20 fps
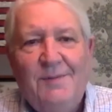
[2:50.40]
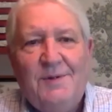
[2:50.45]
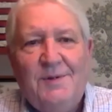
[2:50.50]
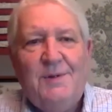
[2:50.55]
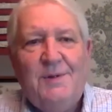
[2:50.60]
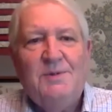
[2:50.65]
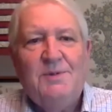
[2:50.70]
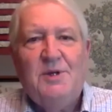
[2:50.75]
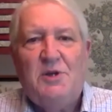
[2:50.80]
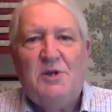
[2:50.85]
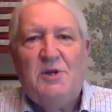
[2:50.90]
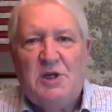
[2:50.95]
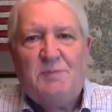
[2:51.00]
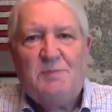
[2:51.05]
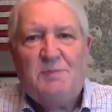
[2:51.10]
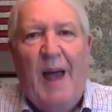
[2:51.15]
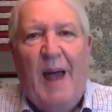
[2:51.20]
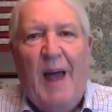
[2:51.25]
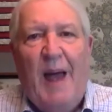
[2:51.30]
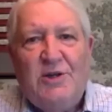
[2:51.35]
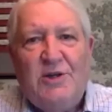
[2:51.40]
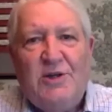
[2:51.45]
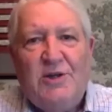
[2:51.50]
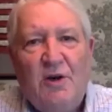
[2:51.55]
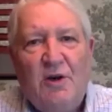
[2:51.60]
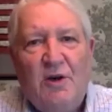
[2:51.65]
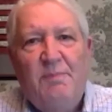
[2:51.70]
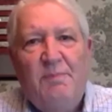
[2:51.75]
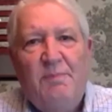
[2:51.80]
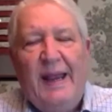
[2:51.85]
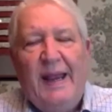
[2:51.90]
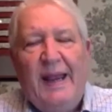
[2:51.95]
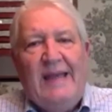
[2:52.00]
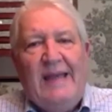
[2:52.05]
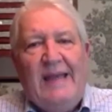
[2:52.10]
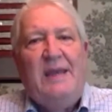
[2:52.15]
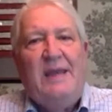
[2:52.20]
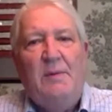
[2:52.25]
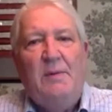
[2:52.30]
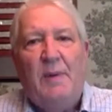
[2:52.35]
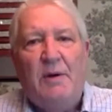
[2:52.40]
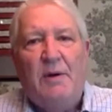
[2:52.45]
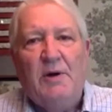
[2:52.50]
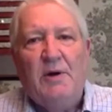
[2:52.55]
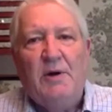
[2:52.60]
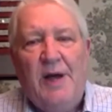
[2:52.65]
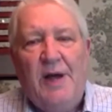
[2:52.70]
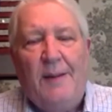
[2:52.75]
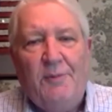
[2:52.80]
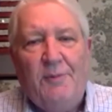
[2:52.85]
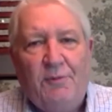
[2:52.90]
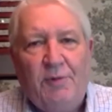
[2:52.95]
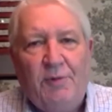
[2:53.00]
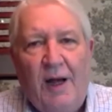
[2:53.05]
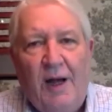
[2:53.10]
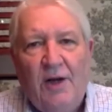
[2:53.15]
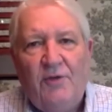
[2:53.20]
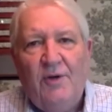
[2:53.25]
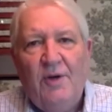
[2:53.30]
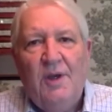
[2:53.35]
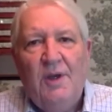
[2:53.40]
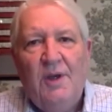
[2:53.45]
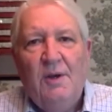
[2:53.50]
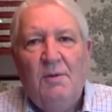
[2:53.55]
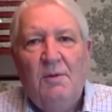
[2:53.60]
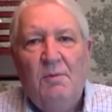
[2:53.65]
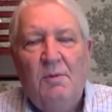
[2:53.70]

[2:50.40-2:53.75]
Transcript: and uh, she was a dispatcher of 18 wheeler dump trucks.